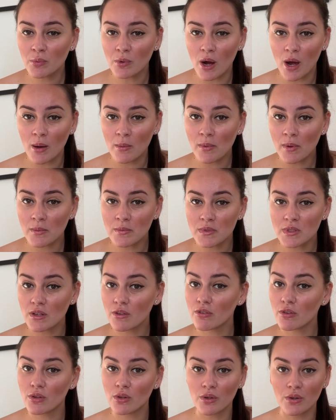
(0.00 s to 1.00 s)
problems
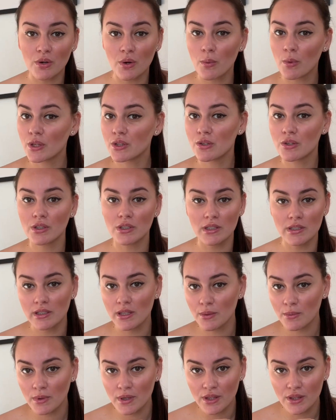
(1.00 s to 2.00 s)
if you don't know what you're
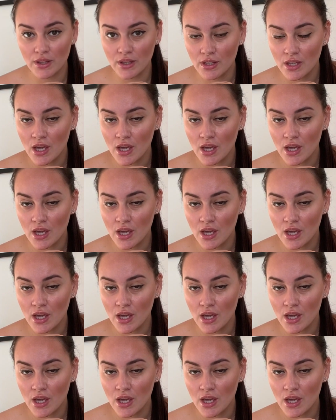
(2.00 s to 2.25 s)
dealing with.